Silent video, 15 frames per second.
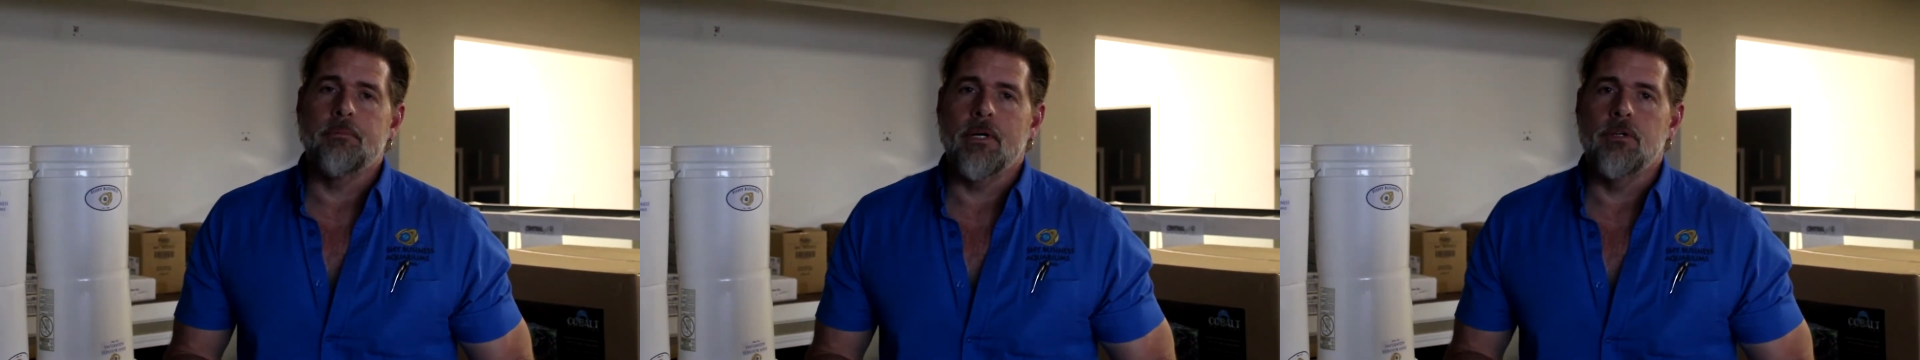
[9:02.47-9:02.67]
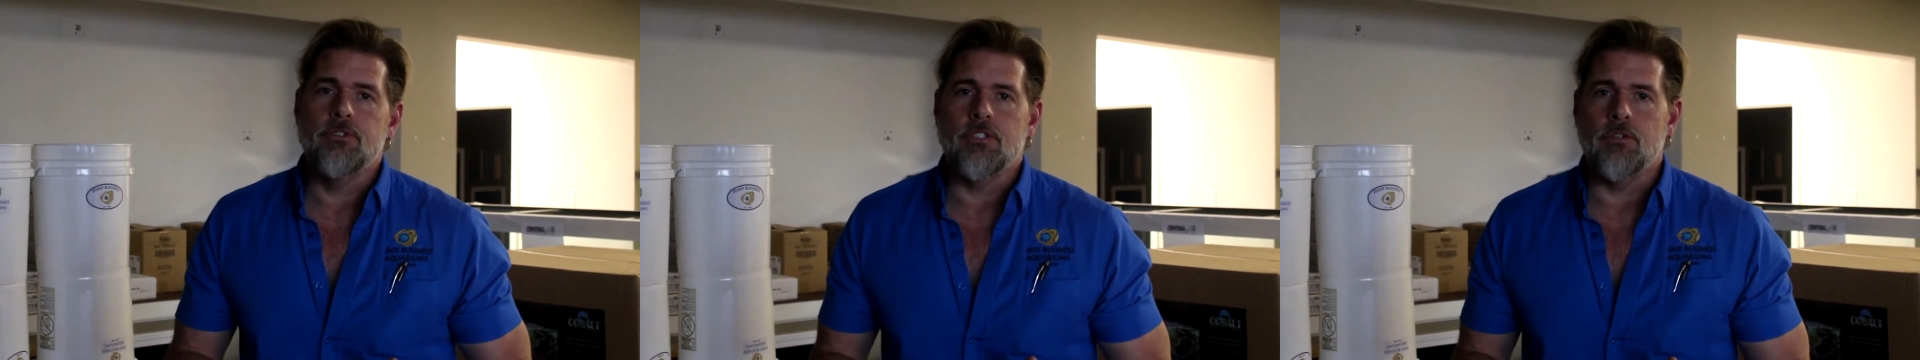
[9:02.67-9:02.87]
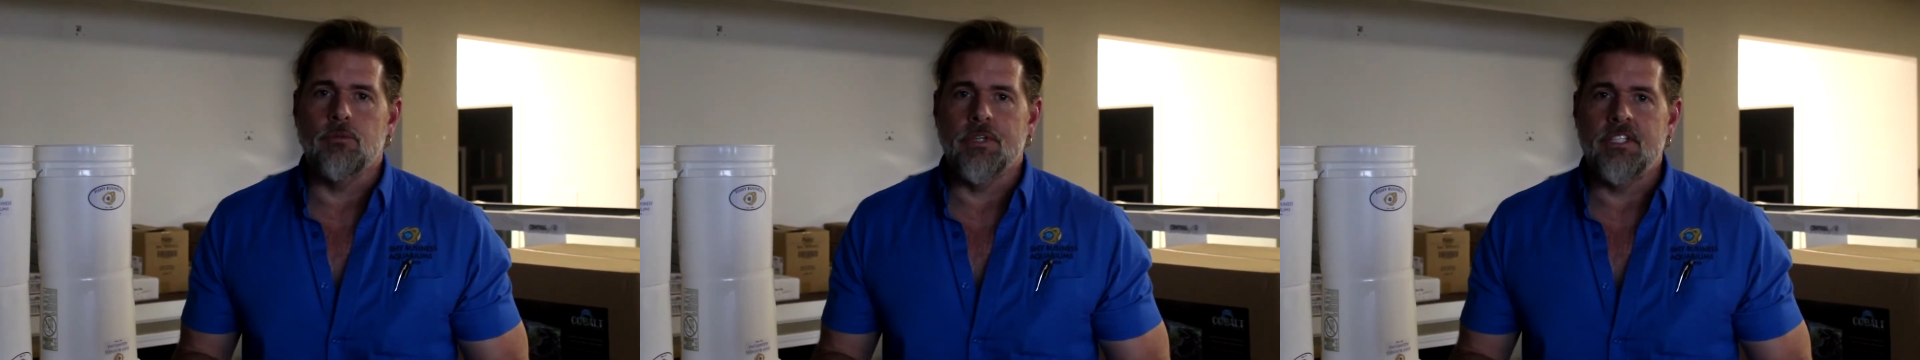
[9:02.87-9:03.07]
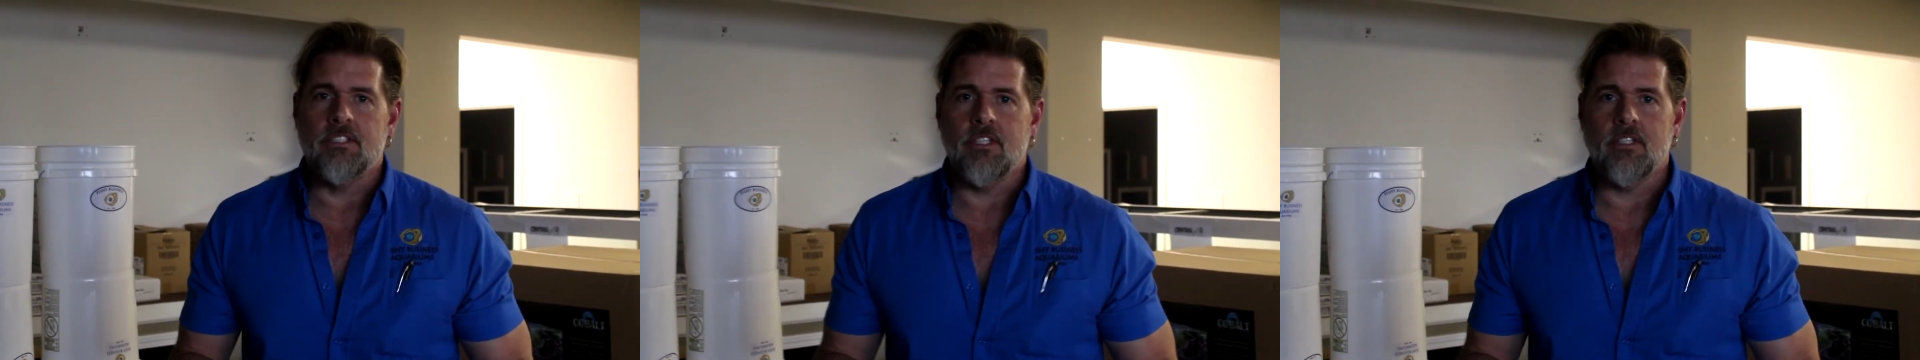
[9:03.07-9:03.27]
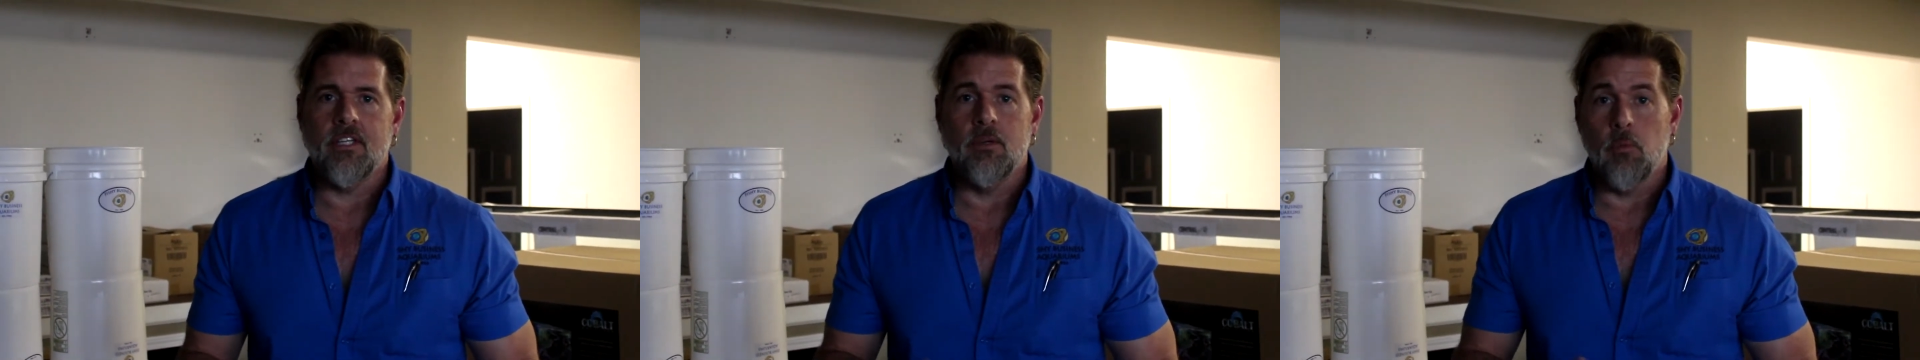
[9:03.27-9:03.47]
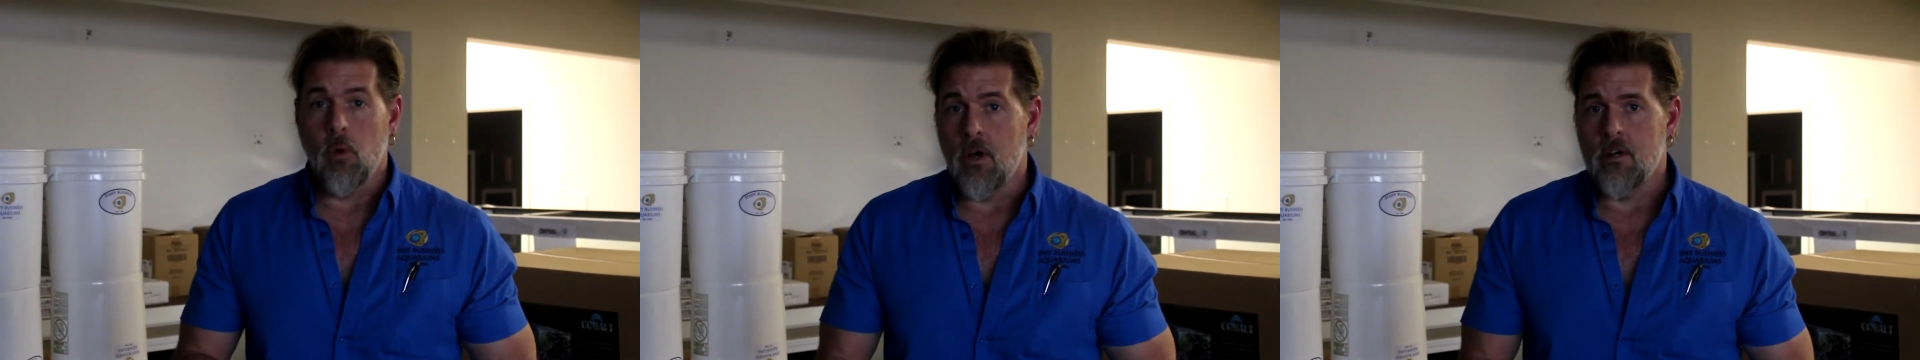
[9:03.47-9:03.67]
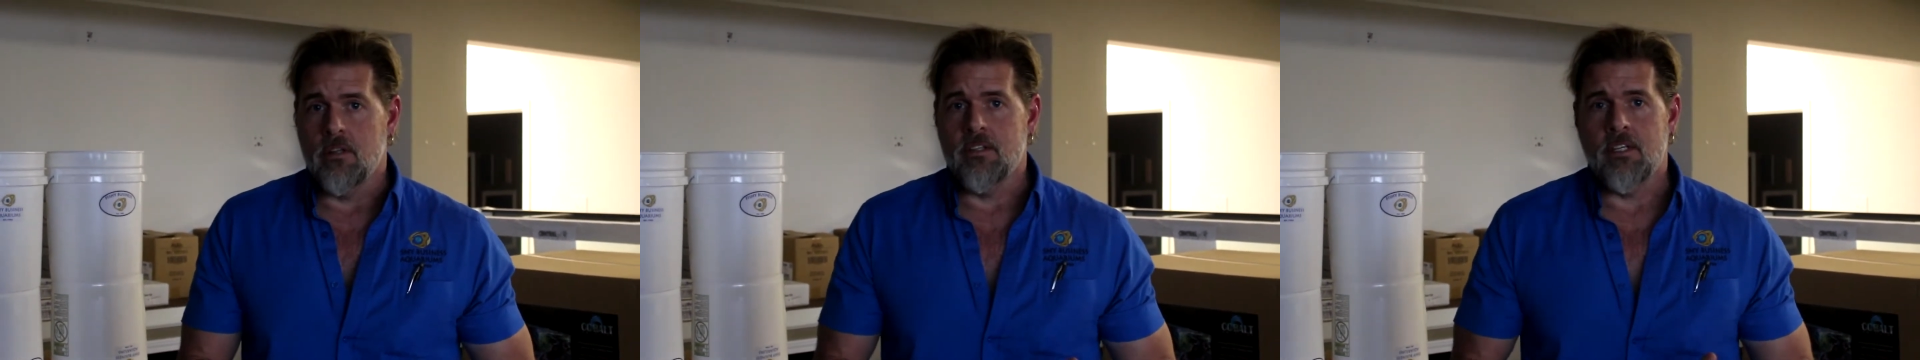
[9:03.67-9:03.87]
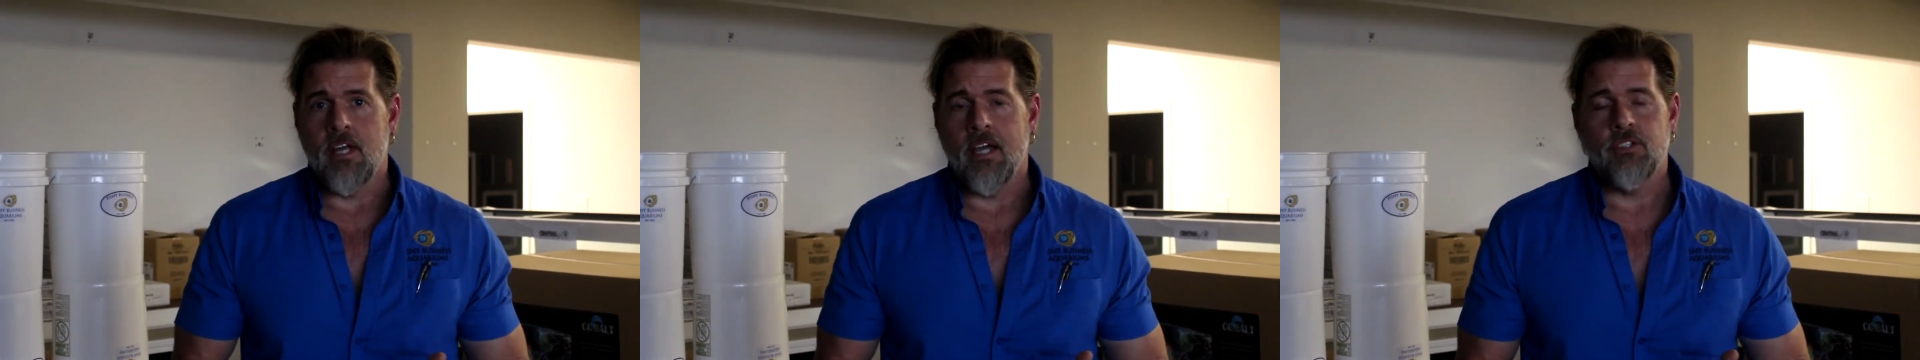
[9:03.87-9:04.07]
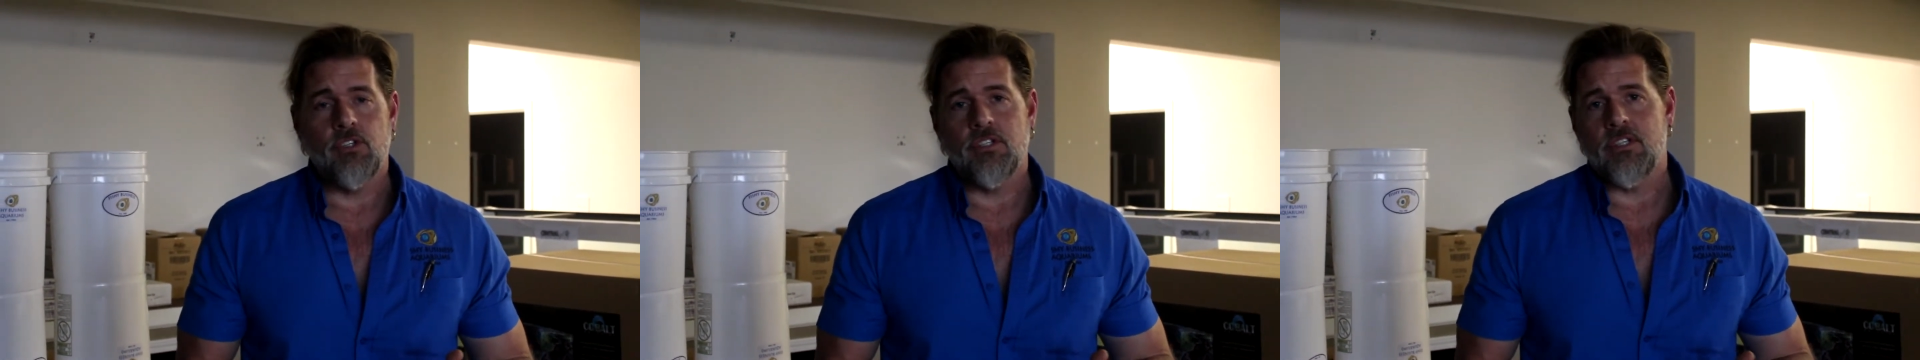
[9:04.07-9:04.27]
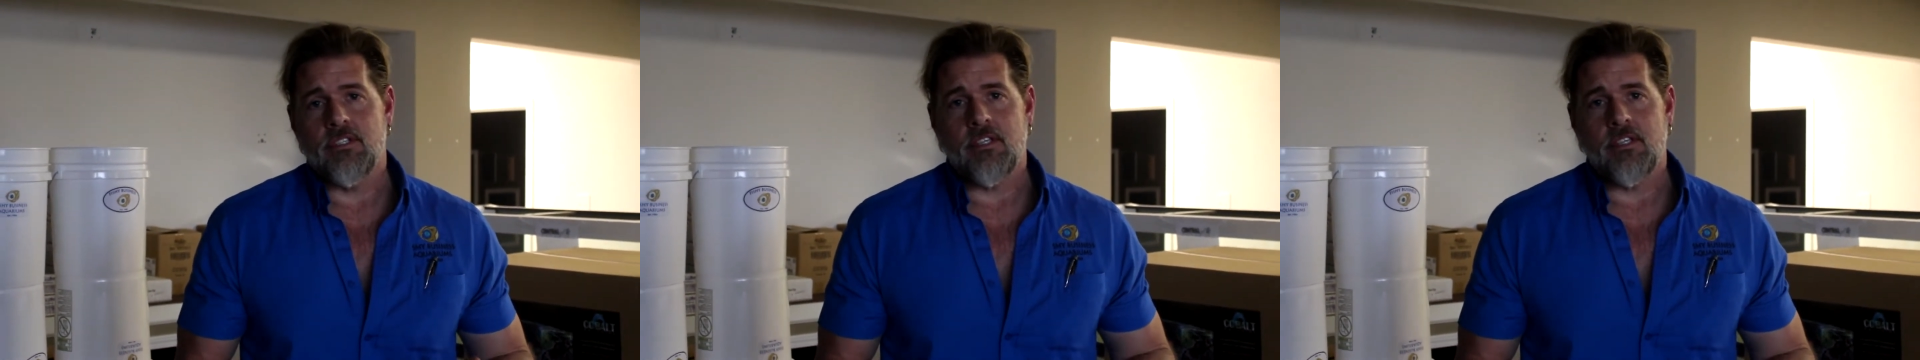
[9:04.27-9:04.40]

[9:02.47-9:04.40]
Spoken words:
posted recently, one on the nitrogen